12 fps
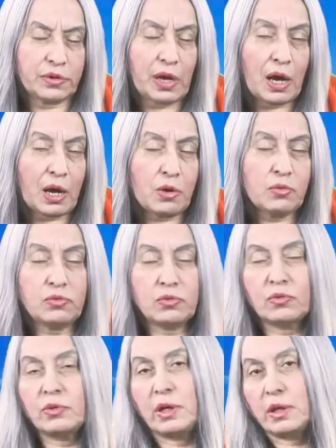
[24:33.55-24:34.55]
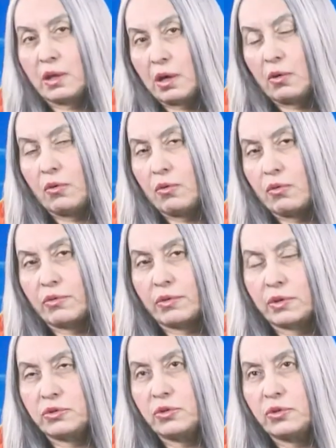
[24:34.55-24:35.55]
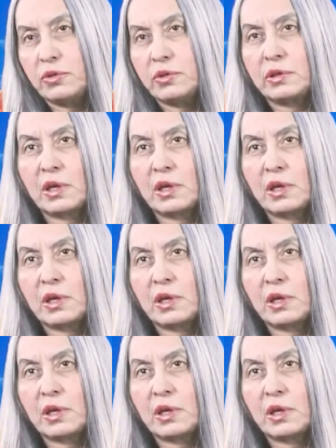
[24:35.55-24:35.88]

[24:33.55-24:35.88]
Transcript: How do we know the truth?